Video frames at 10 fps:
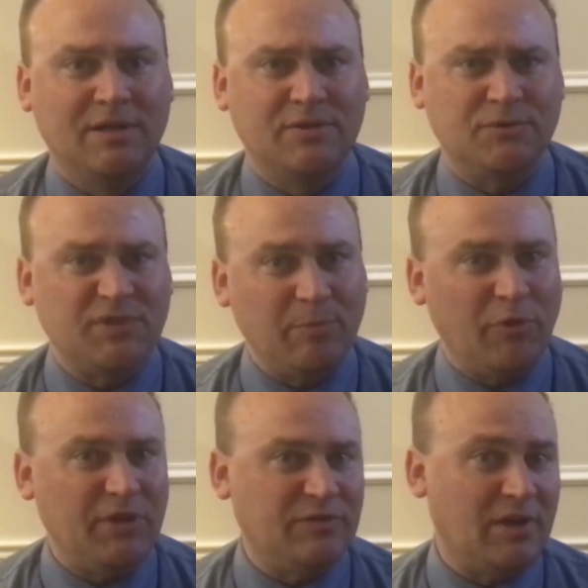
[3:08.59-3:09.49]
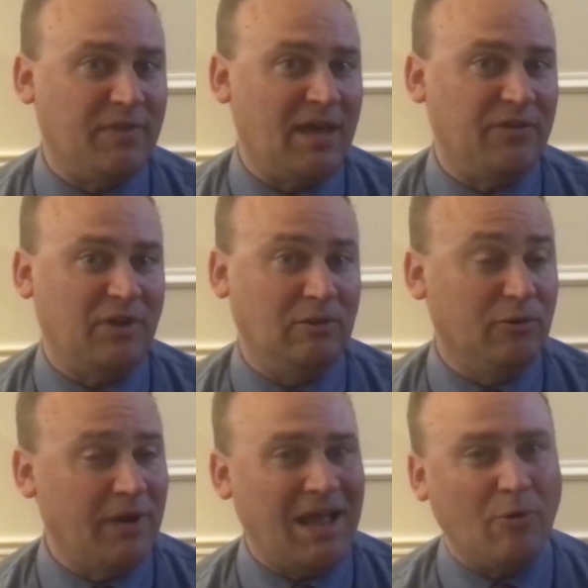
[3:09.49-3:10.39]
So simple things like that, as I
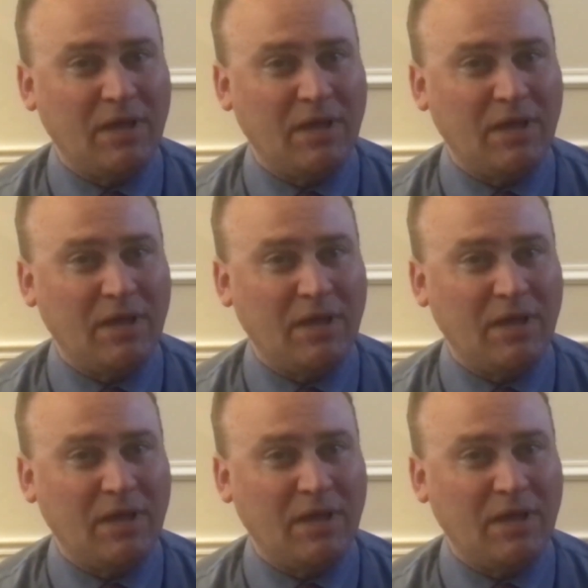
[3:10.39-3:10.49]
learn how